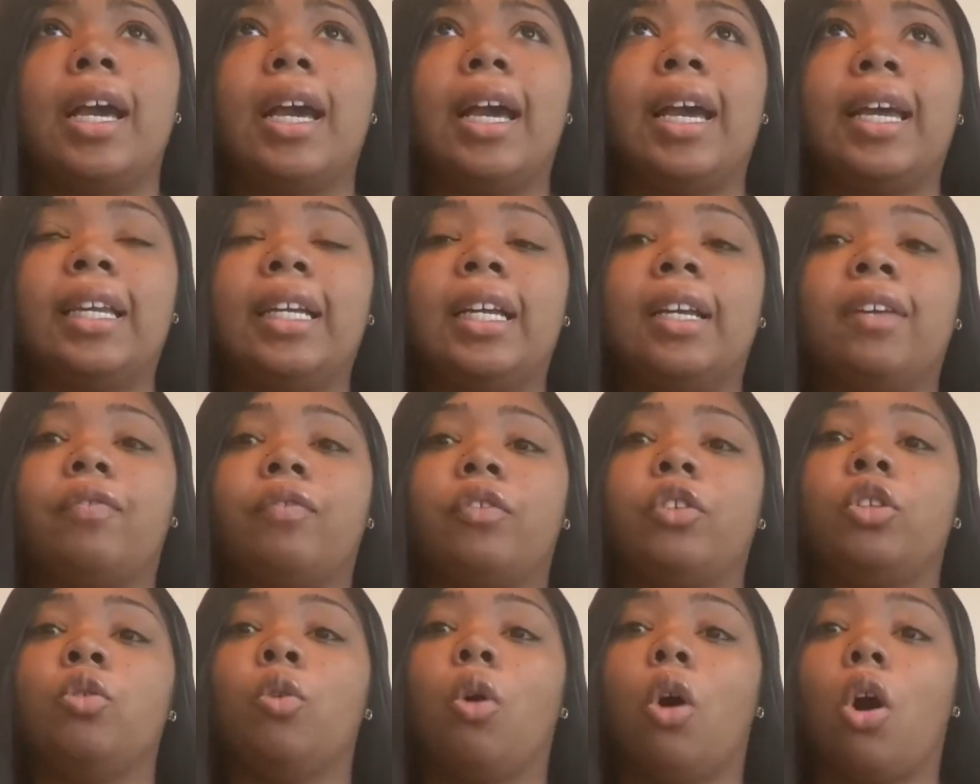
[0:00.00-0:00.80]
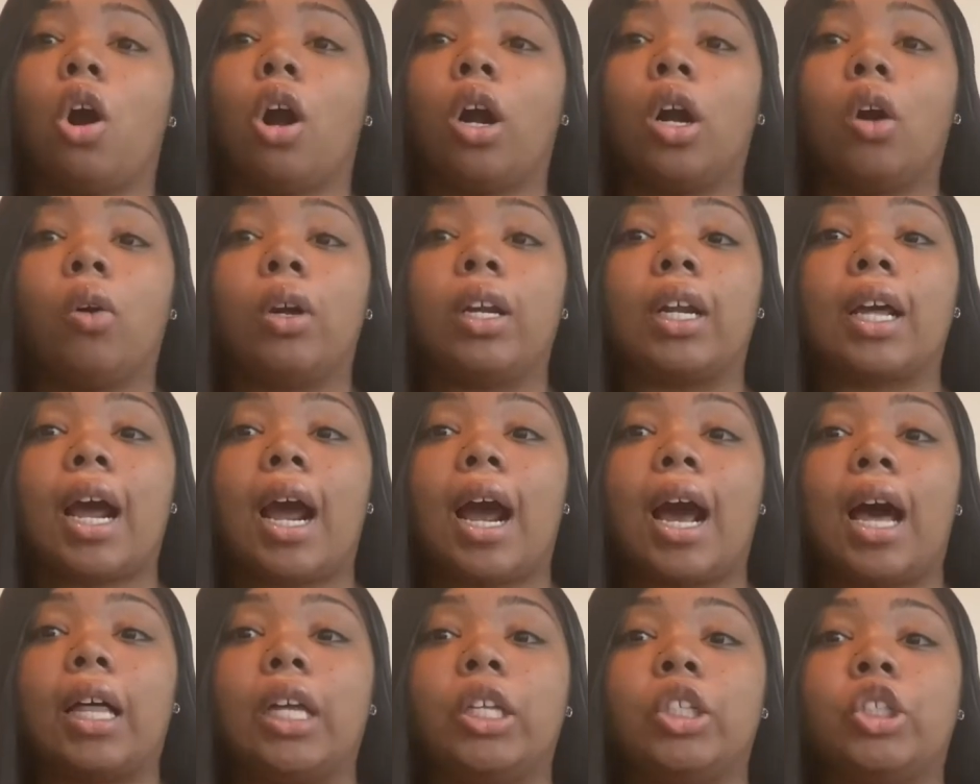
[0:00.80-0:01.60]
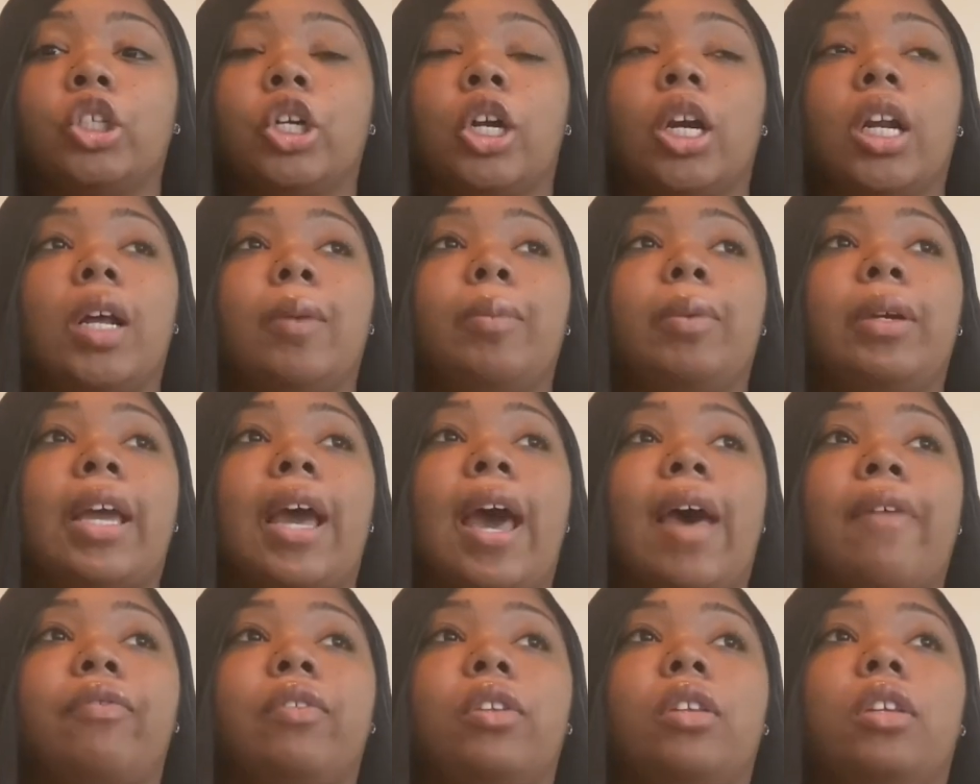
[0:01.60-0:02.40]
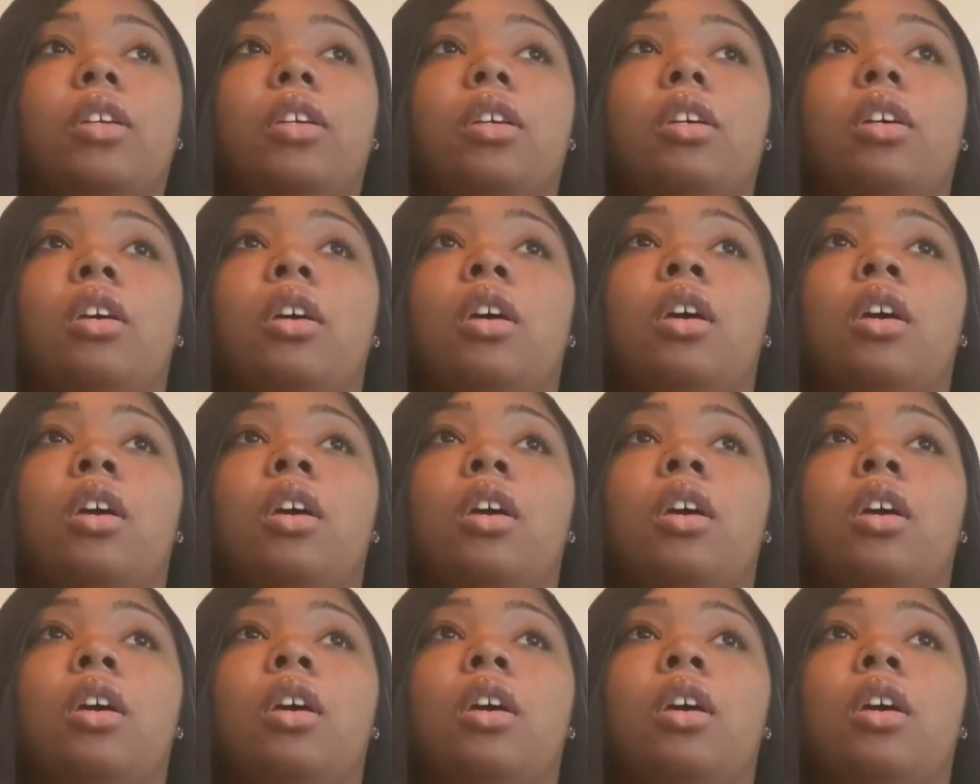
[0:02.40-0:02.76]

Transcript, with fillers: And if you are going to college, you're going to be having to